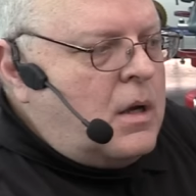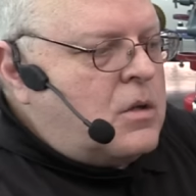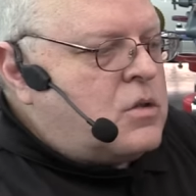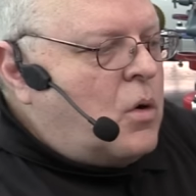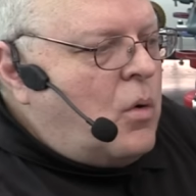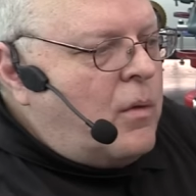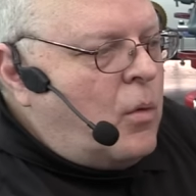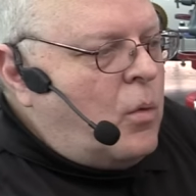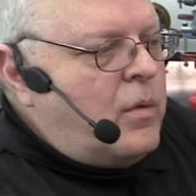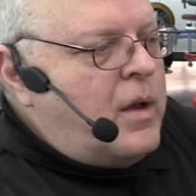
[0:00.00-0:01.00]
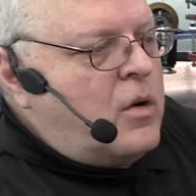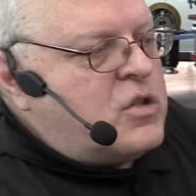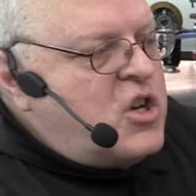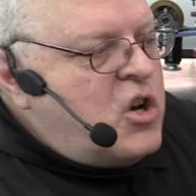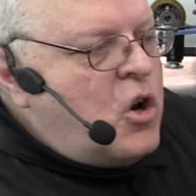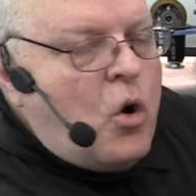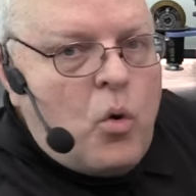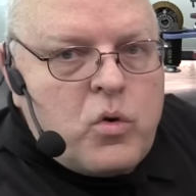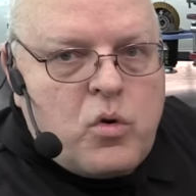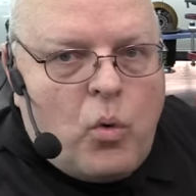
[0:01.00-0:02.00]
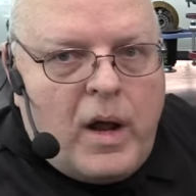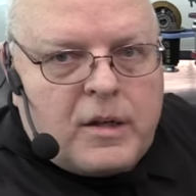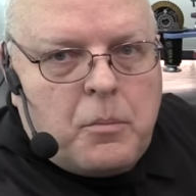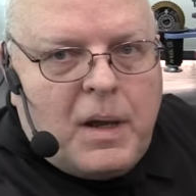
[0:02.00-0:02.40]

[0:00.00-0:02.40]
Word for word: So there's no direct